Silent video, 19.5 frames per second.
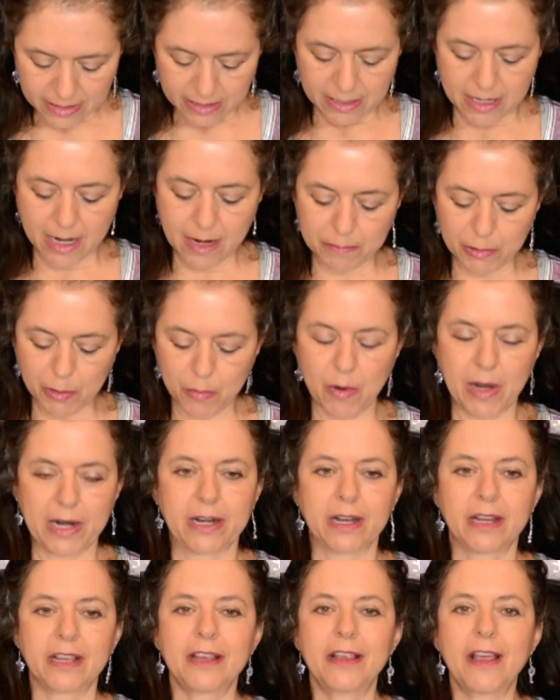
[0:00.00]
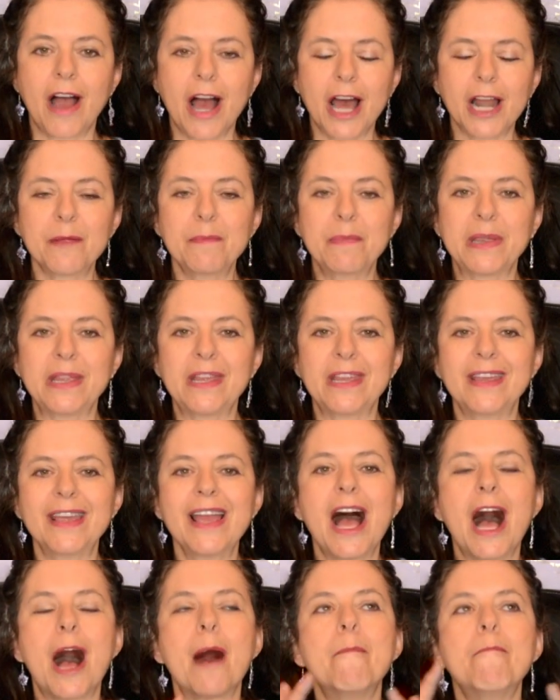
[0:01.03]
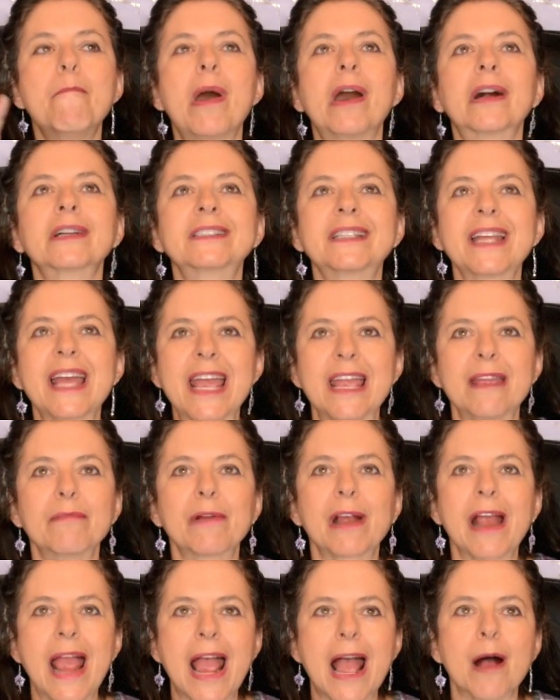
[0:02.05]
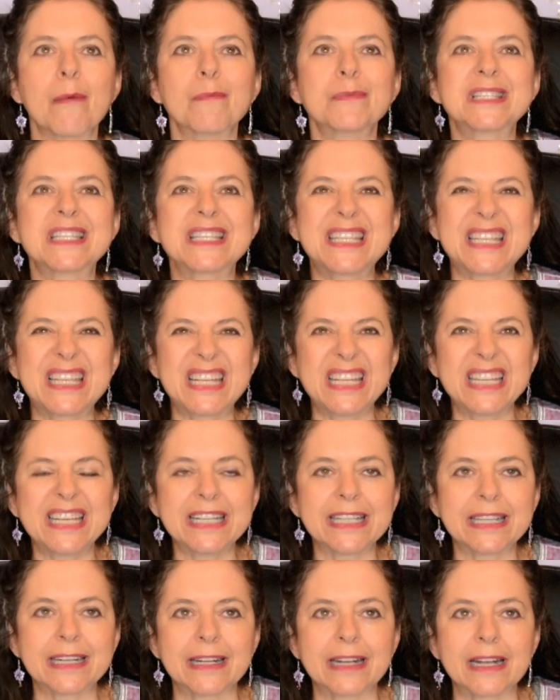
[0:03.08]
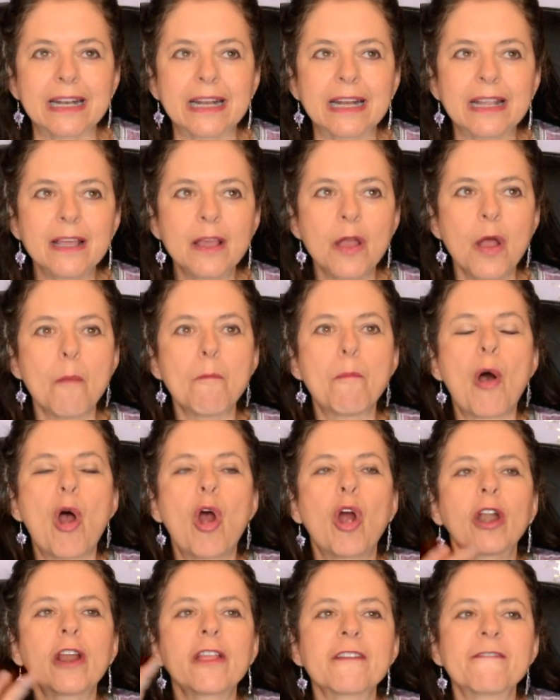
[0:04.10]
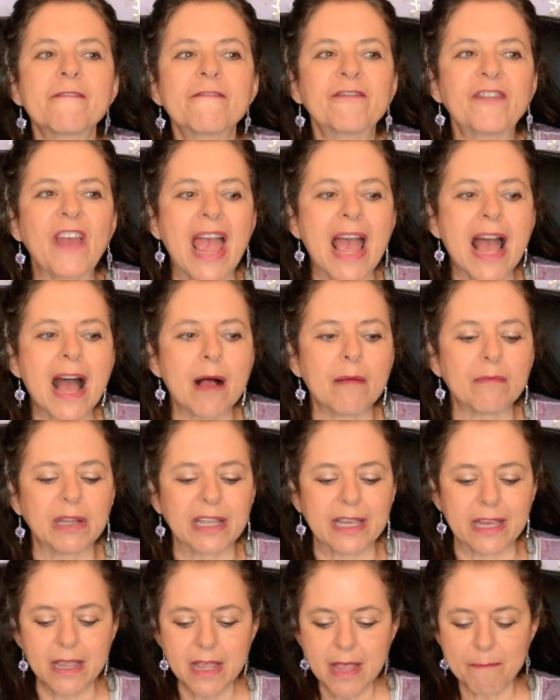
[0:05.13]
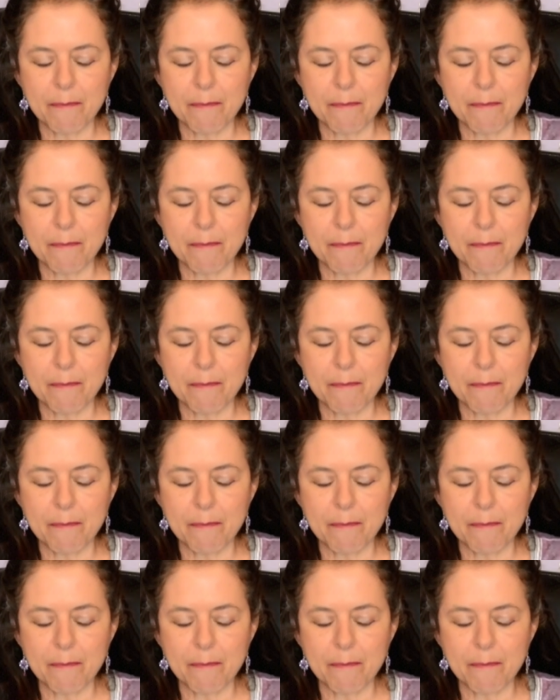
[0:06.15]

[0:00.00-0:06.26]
Number 1, gotta be amongst Abraham's kin, part of the family